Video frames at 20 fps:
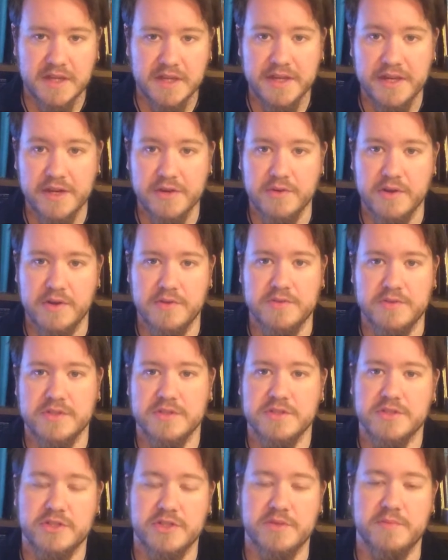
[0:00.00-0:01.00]
heroes
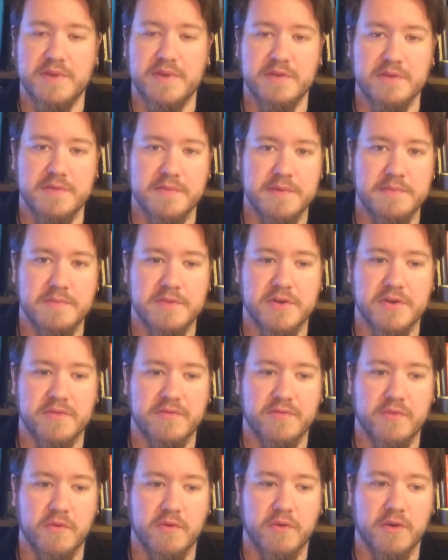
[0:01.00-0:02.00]
should be remembered
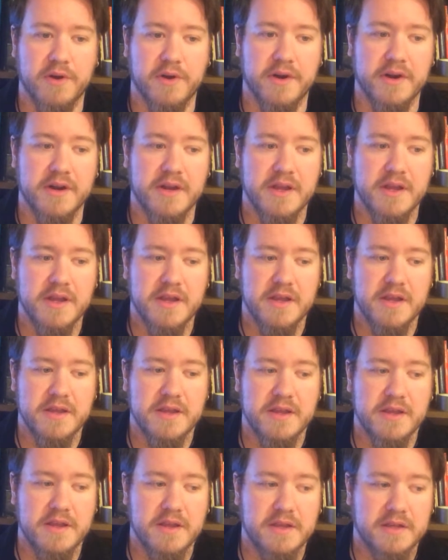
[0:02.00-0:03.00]
for
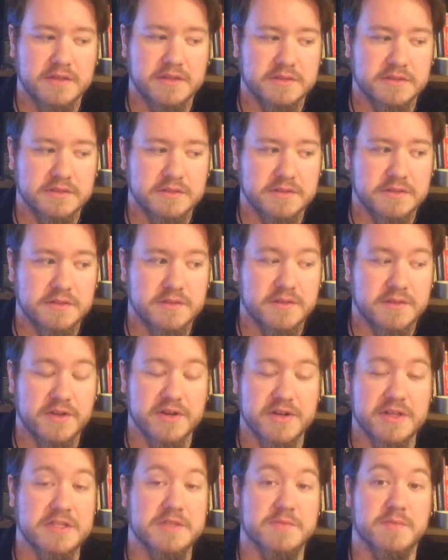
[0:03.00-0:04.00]

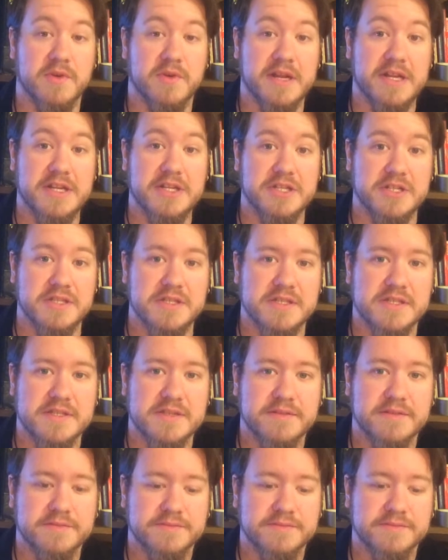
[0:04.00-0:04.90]
their inspirations.